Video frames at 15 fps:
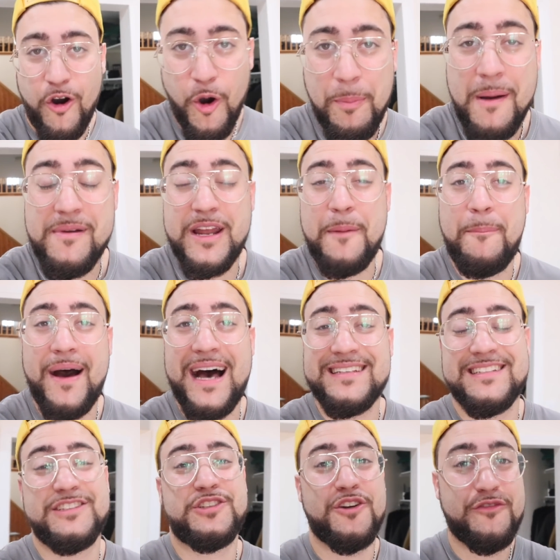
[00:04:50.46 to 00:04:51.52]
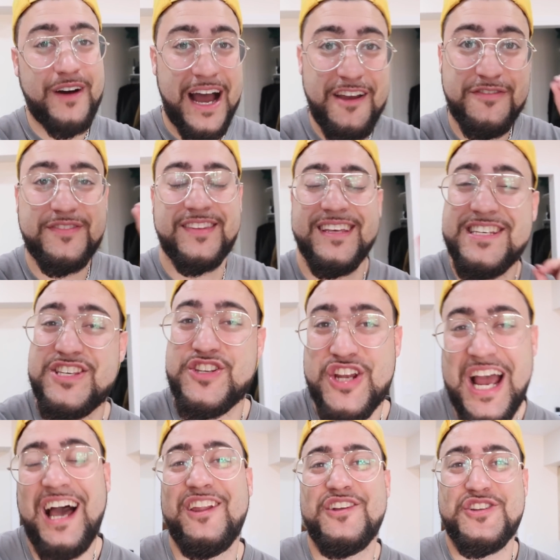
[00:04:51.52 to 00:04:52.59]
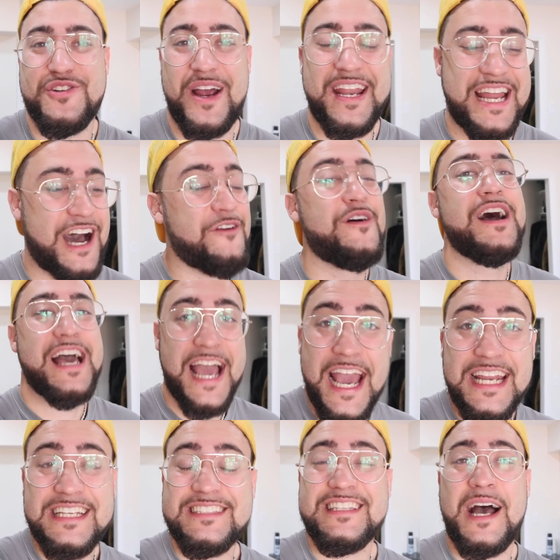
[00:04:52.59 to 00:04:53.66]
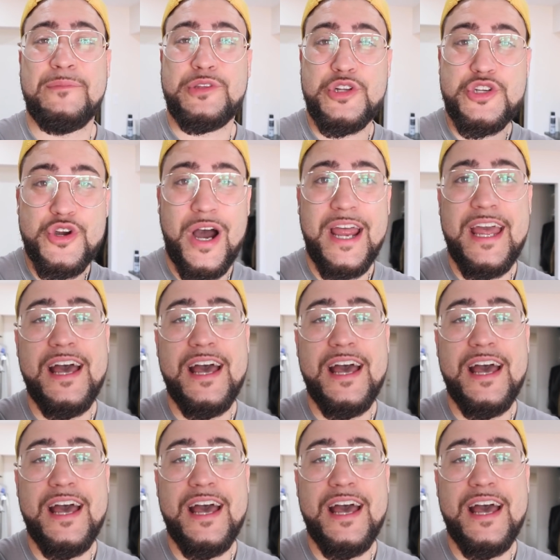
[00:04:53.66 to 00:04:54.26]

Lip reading: hope I'm gonna pass and survive this challenge right now. It is time to try